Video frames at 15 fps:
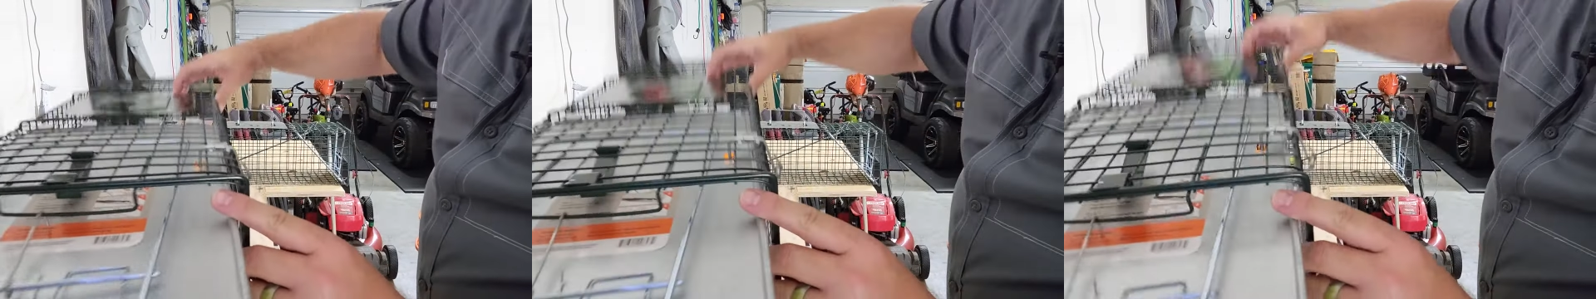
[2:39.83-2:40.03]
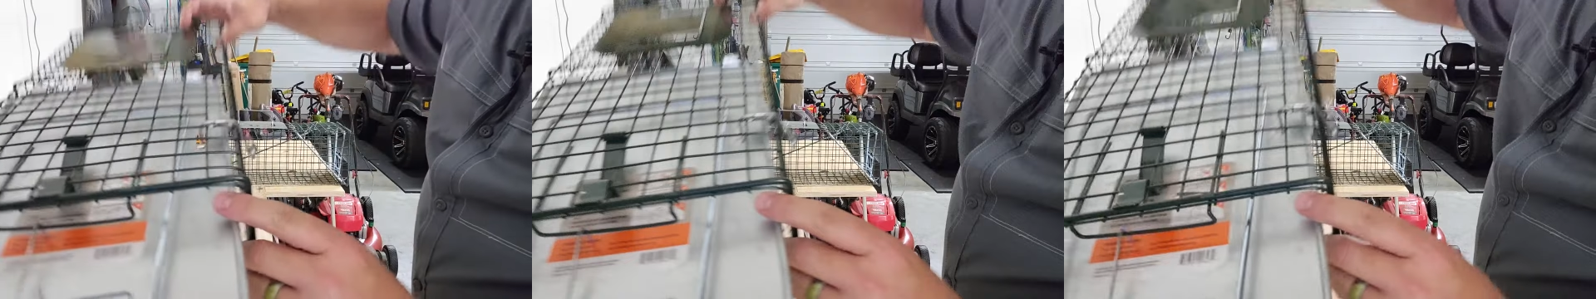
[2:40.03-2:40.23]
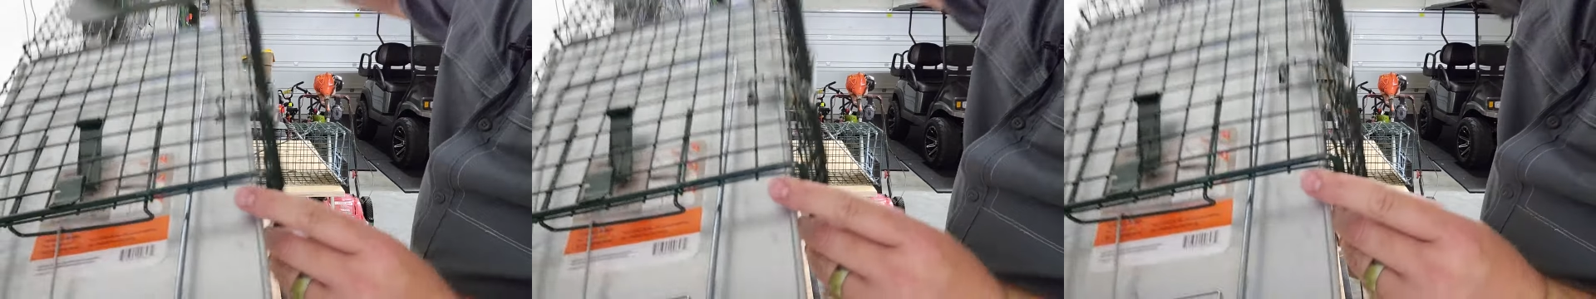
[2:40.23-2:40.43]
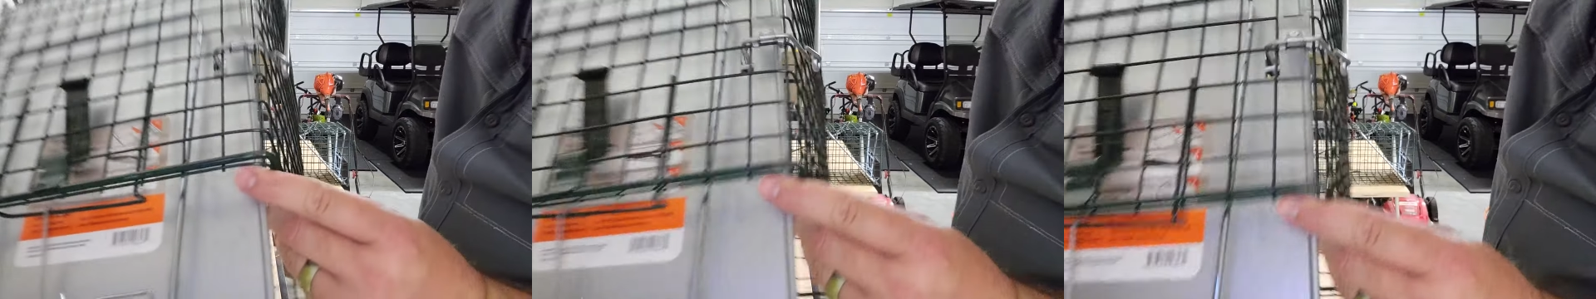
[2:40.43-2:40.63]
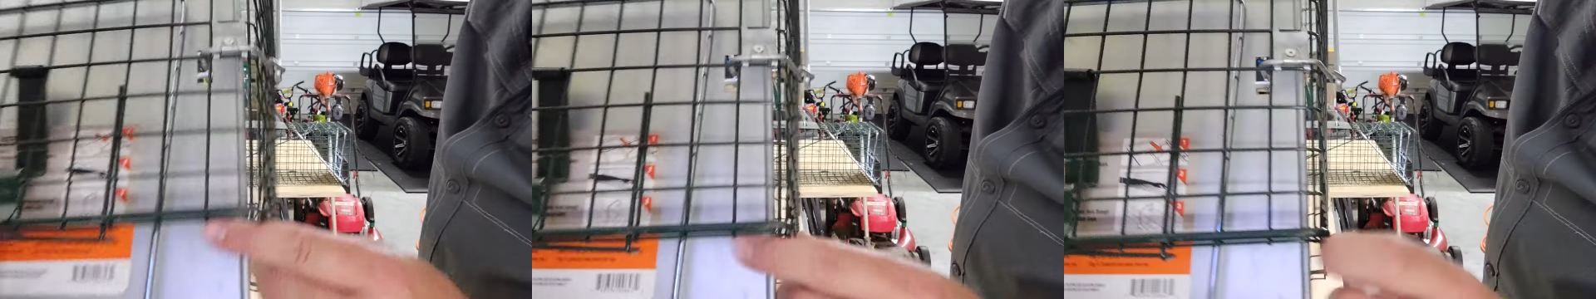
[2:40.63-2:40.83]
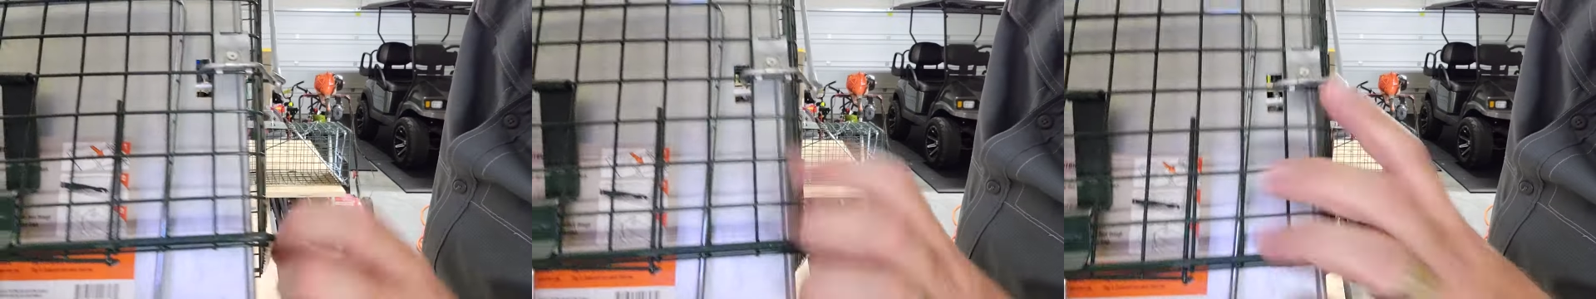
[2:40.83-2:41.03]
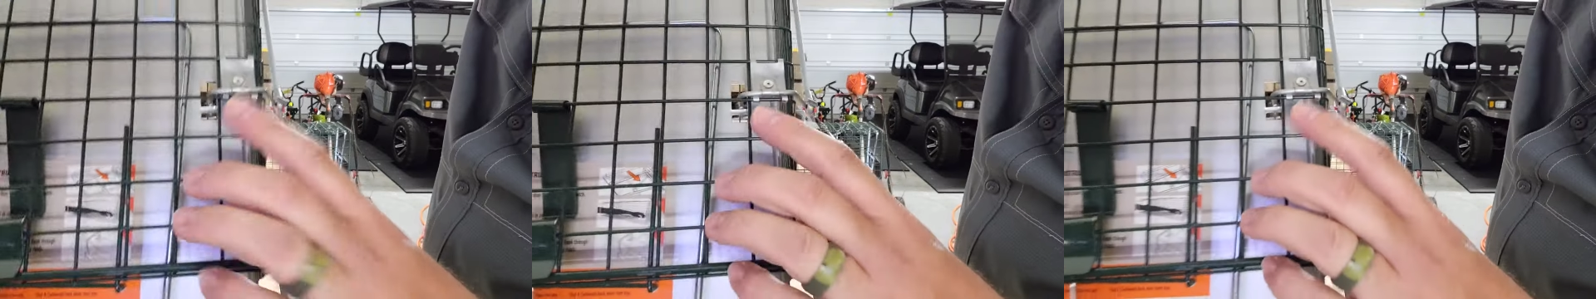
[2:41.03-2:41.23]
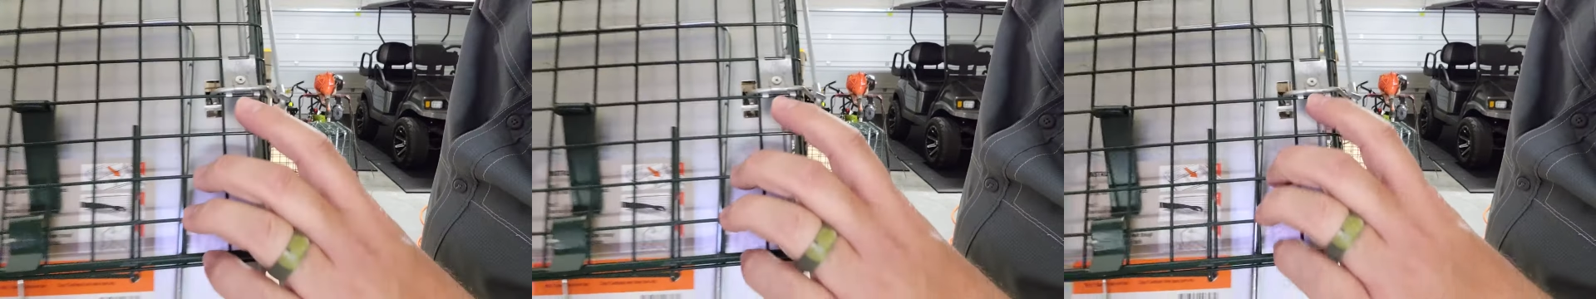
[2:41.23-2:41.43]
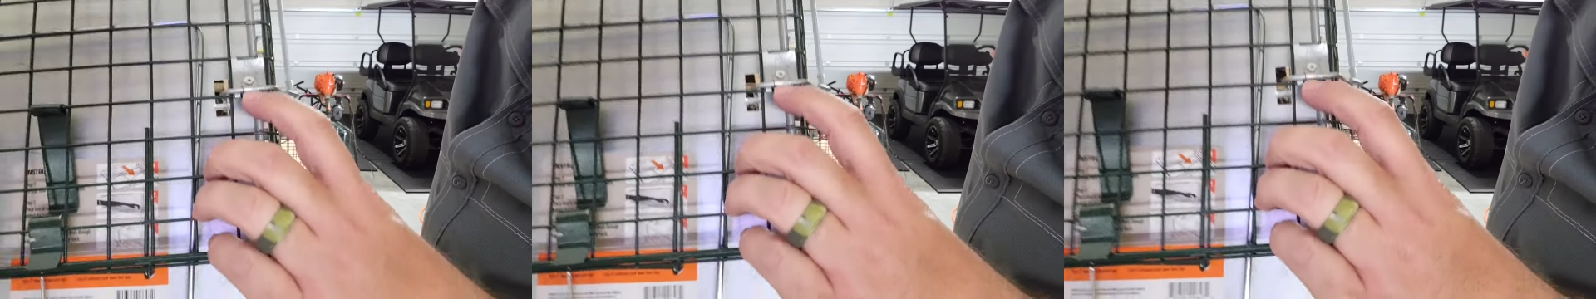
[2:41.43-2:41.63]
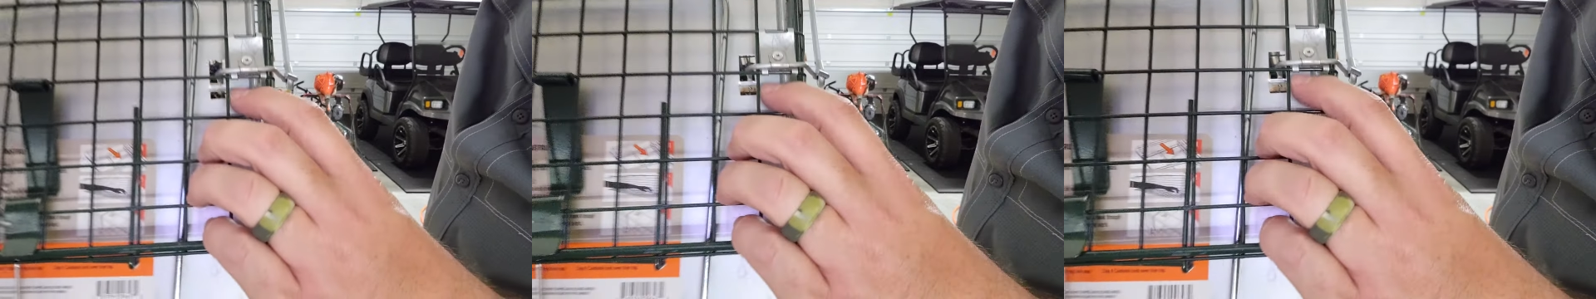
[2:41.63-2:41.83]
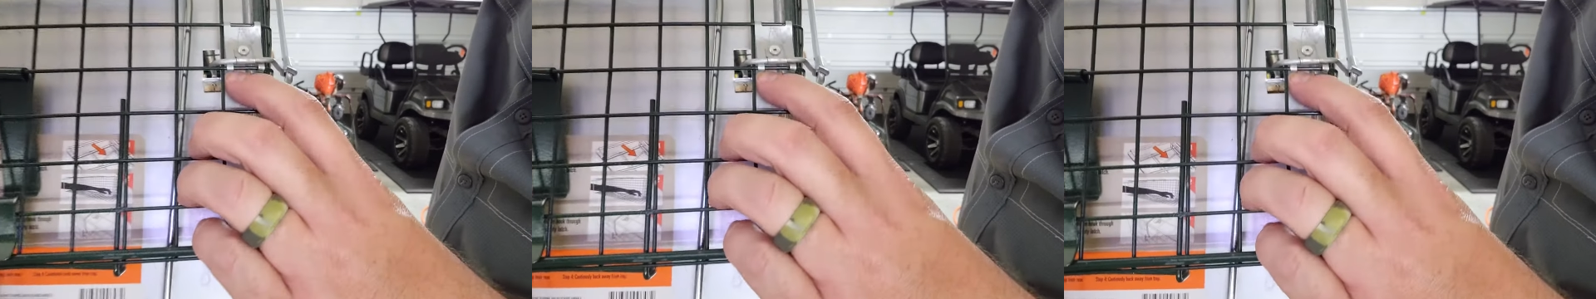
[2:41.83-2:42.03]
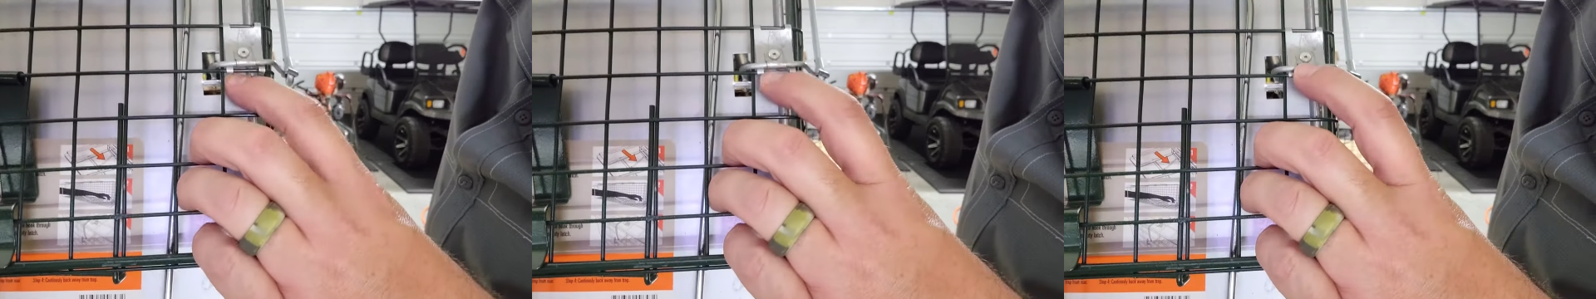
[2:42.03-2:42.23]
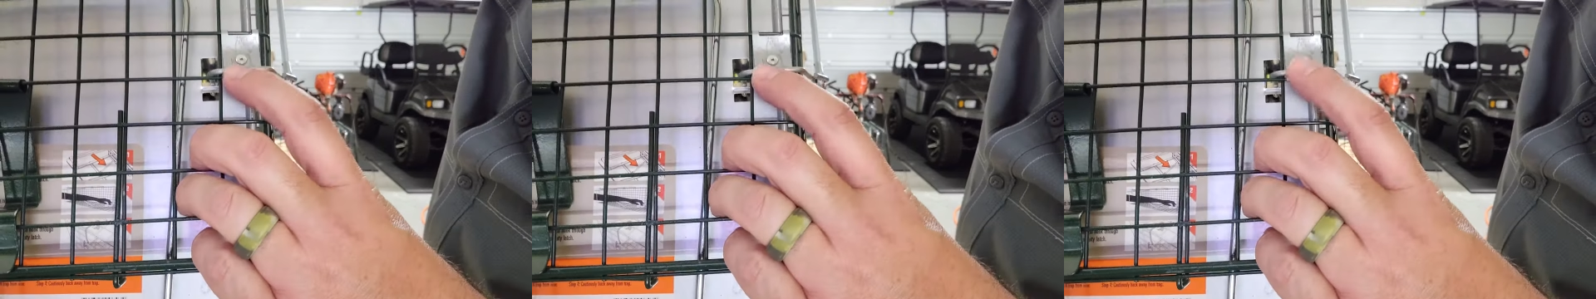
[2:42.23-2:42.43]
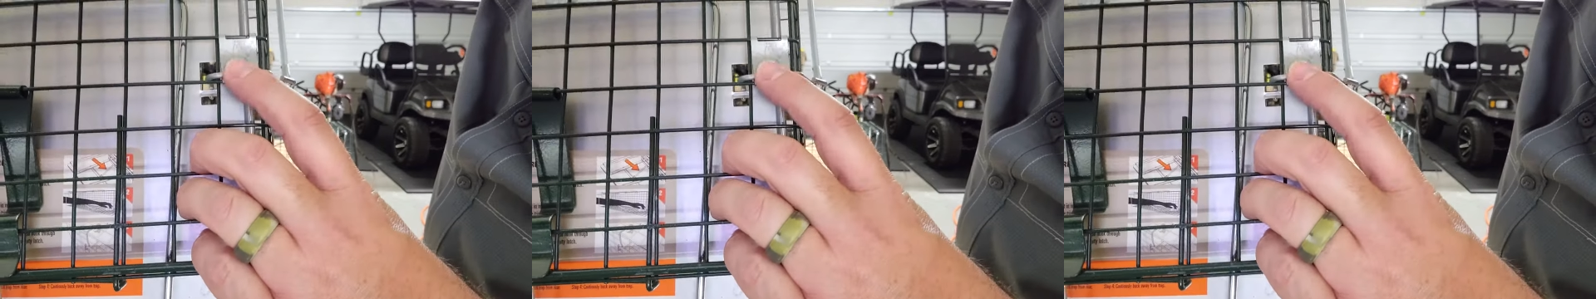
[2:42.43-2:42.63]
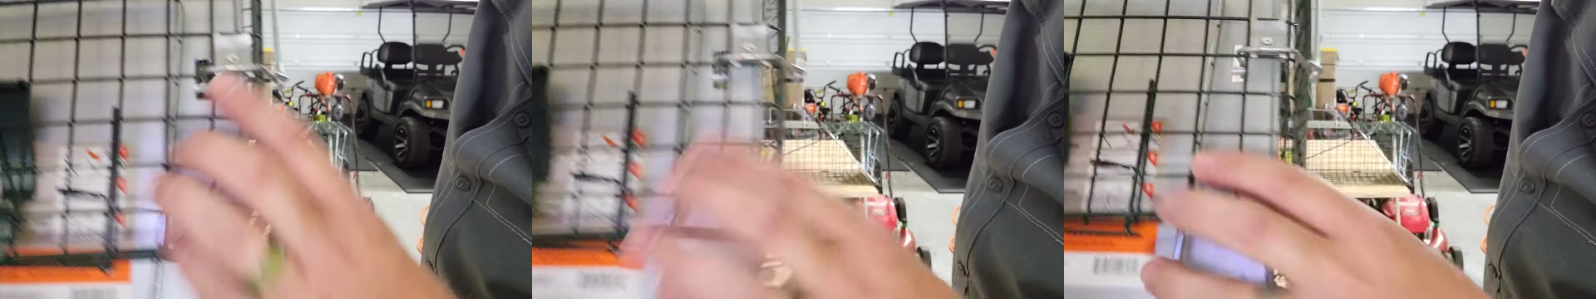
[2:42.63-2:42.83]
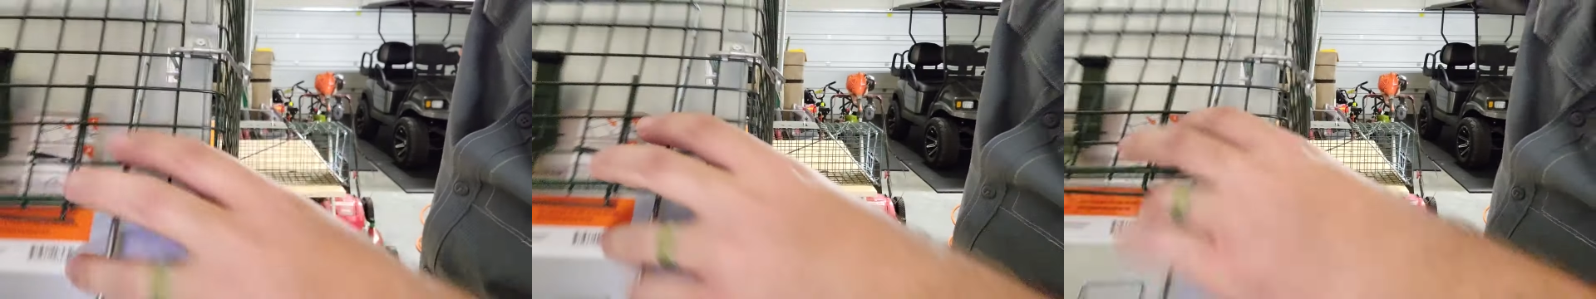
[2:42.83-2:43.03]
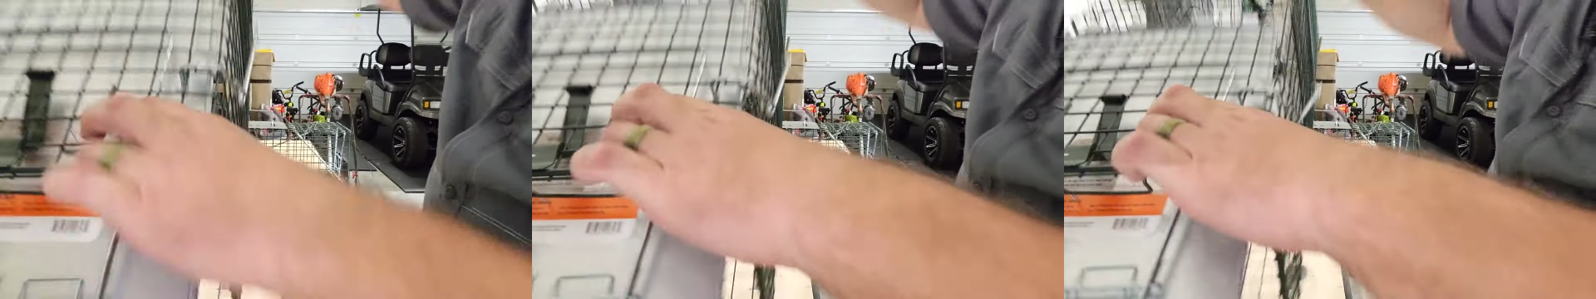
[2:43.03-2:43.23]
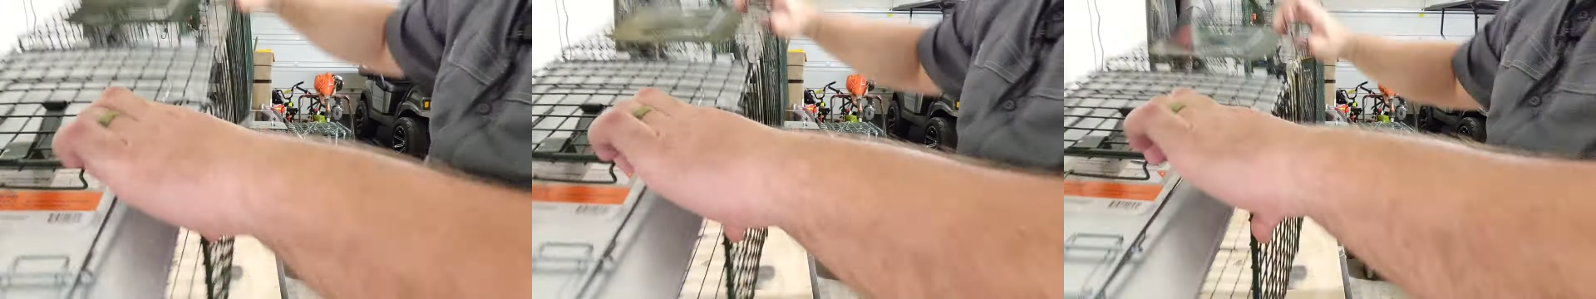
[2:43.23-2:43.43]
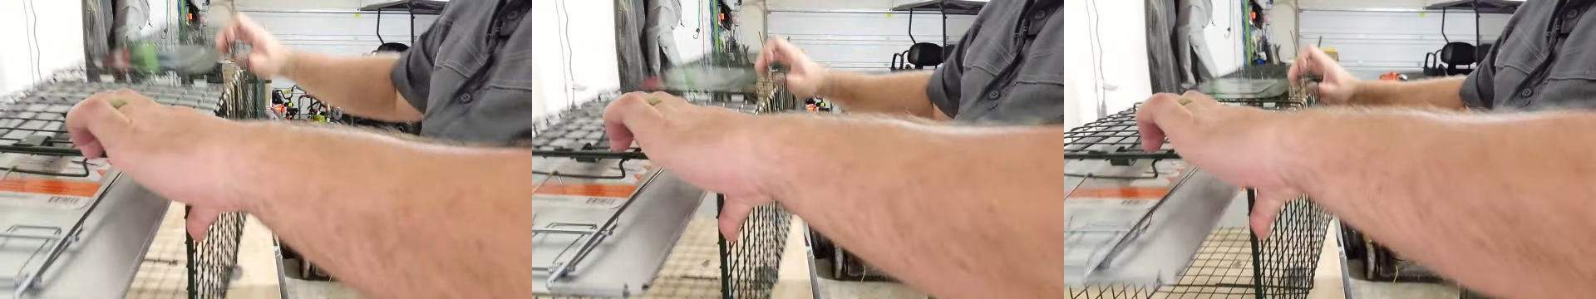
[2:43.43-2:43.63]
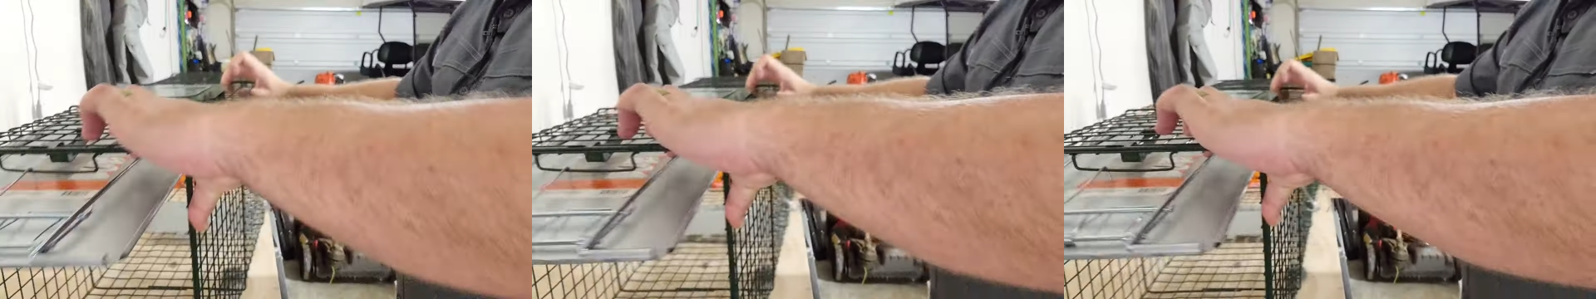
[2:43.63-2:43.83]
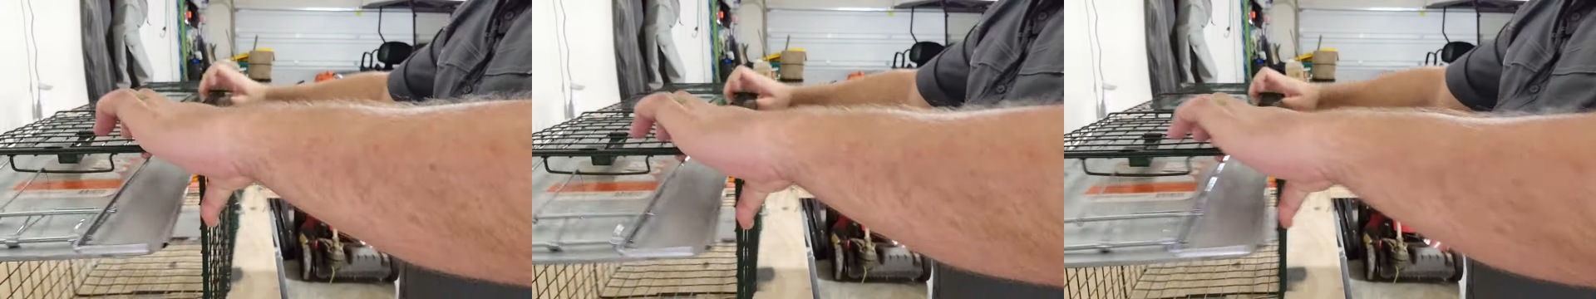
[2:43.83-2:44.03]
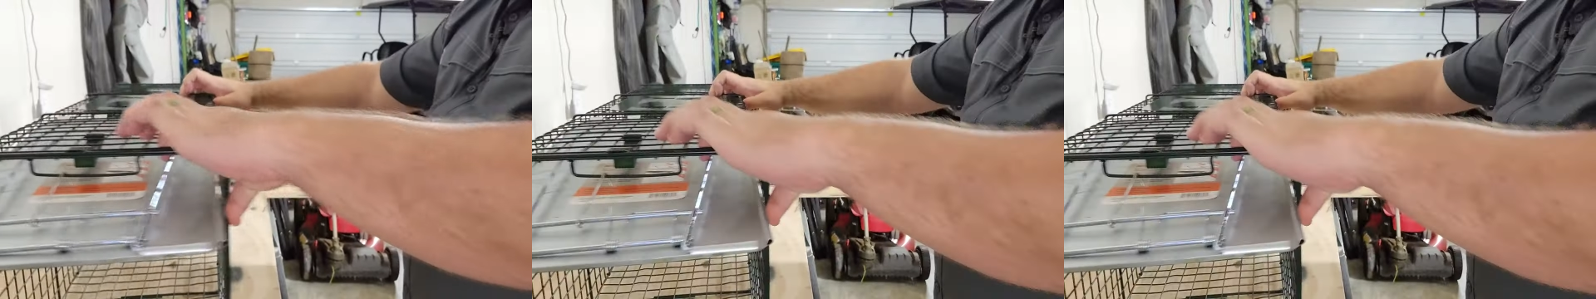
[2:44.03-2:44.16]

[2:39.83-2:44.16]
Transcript: No face is visible, so there are no lips to read.